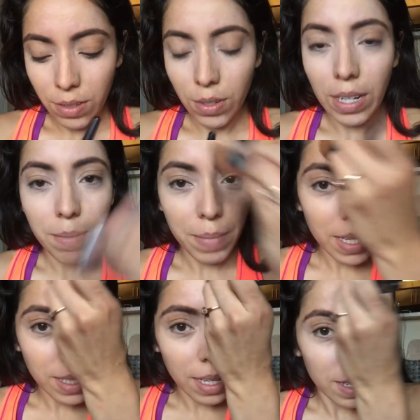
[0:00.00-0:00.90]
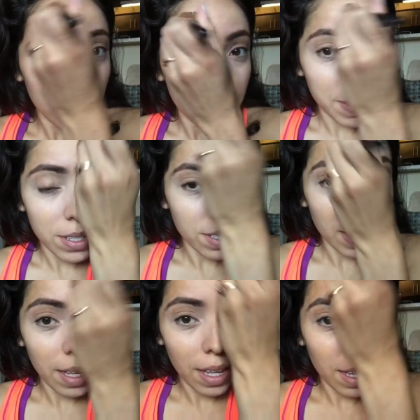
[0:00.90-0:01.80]
try to mix that in as much as I
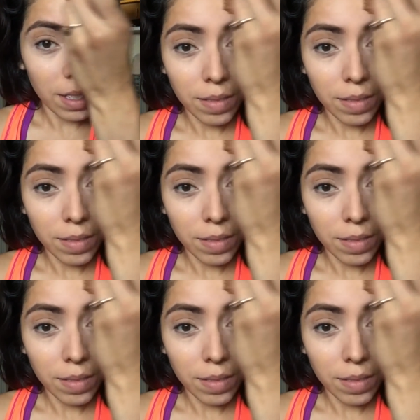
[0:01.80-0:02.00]
can.